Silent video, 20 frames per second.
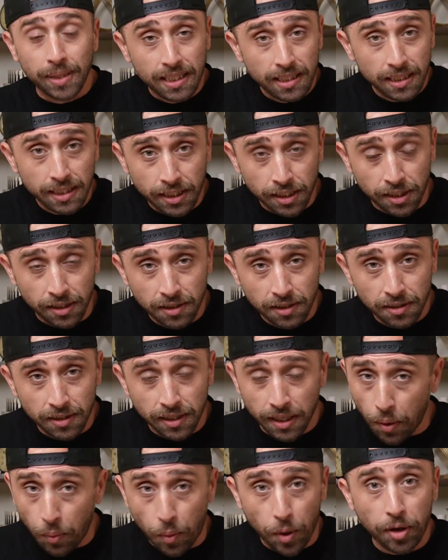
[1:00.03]
clear,
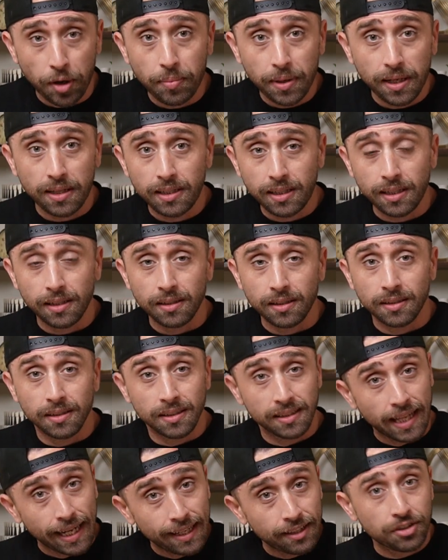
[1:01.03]
and I want to be clear,
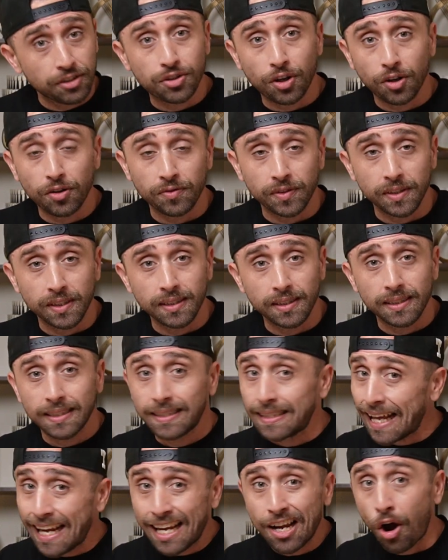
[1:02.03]
they deserve it.
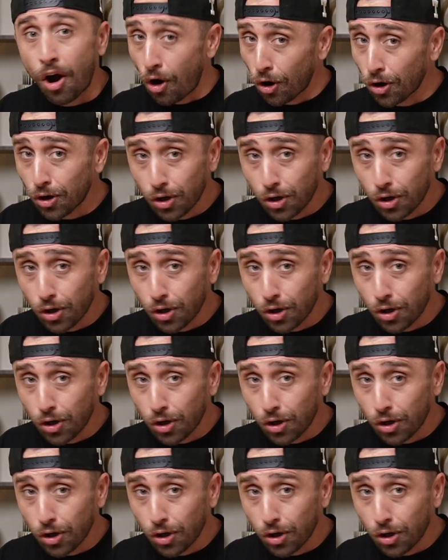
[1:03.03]
They are